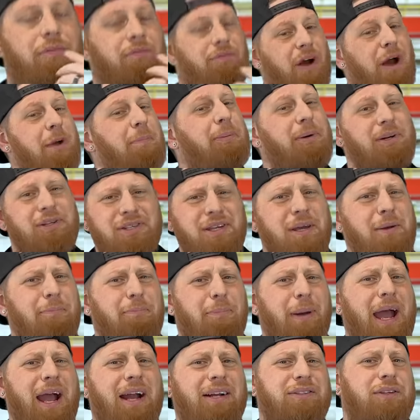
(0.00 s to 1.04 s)
Viper's
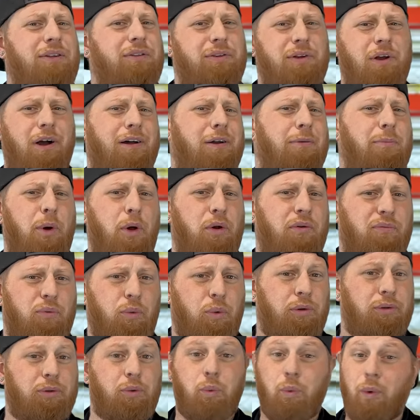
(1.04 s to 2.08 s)
impact on the automotive
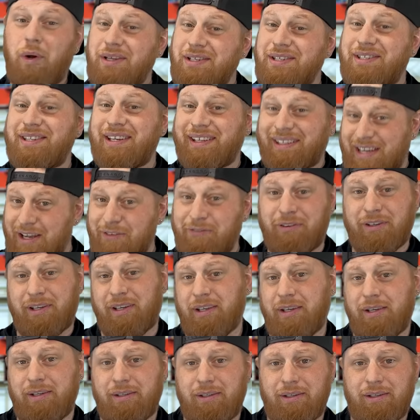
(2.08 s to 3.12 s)
world was
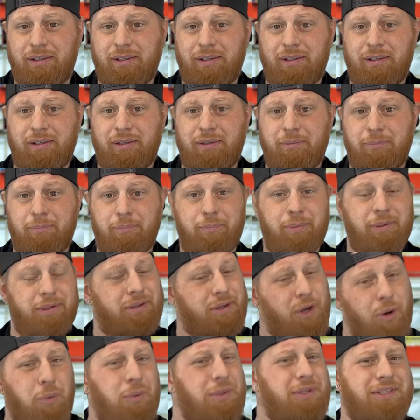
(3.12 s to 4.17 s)
significant, but
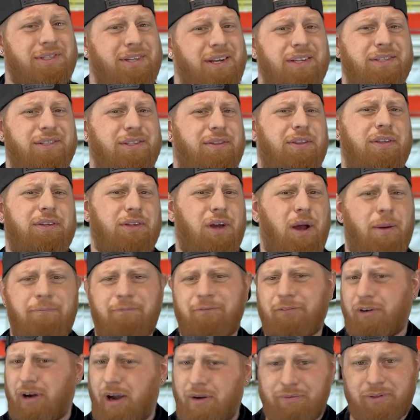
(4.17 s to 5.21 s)
no one stays at the top
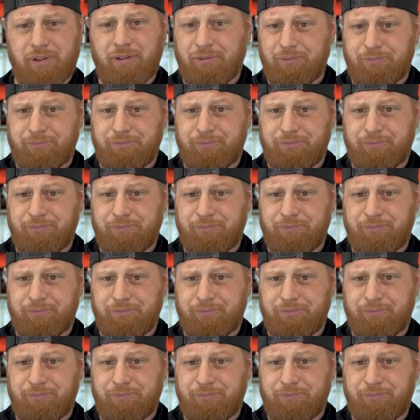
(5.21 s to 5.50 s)
forever.